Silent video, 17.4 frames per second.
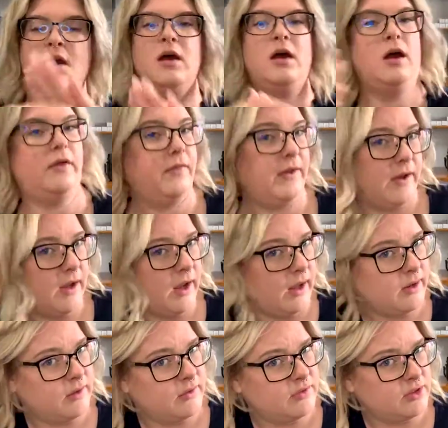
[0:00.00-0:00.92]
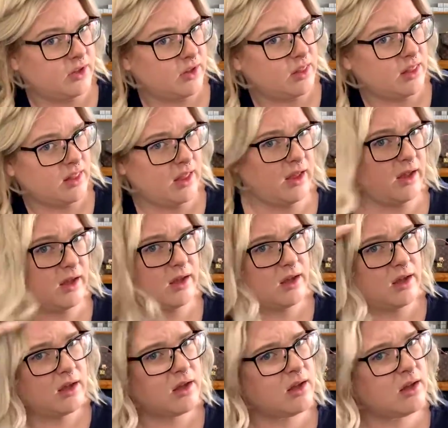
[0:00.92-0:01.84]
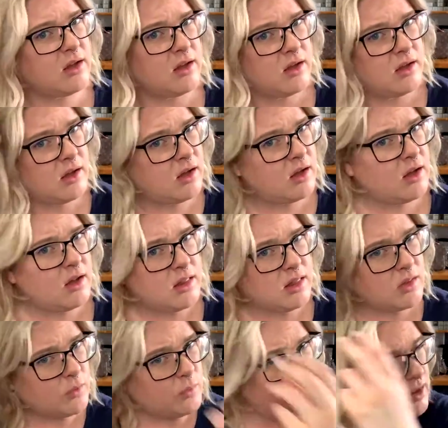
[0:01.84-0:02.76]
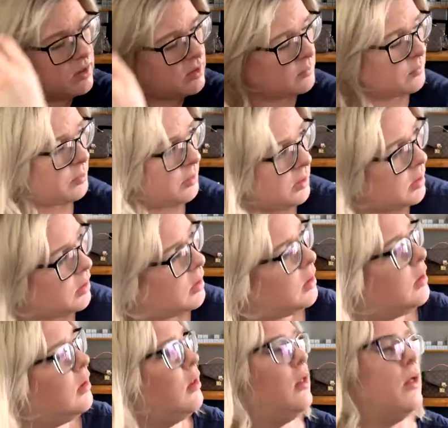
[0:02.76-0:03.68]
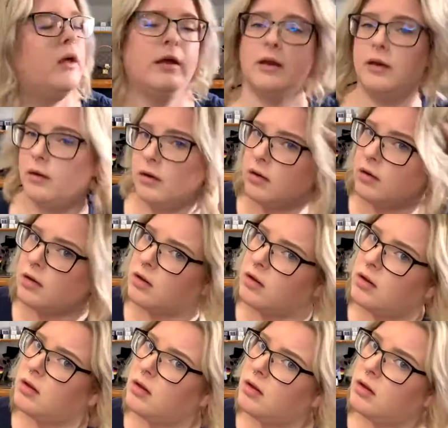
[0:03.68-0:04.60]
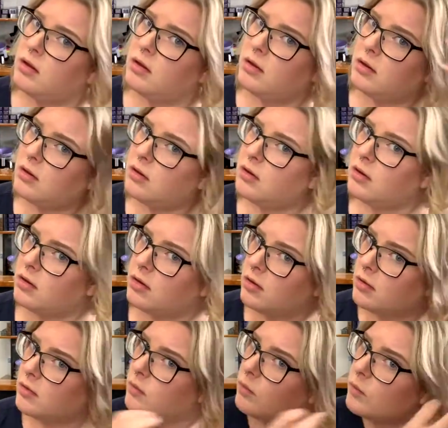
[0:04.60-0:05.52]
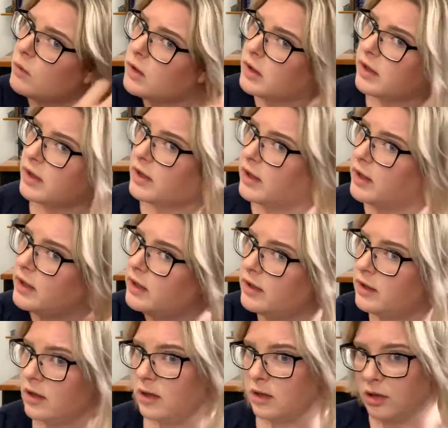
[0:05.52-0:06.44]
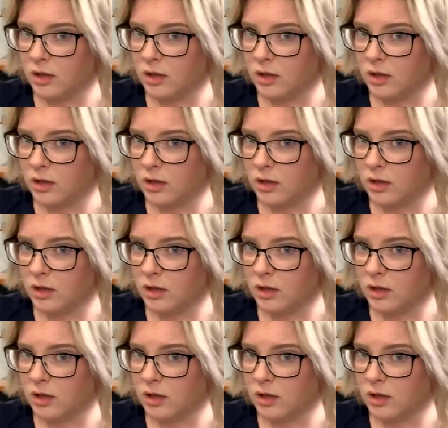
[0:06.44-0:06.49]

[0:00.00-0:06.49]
and then kind of just like squeeze and pull and work it in.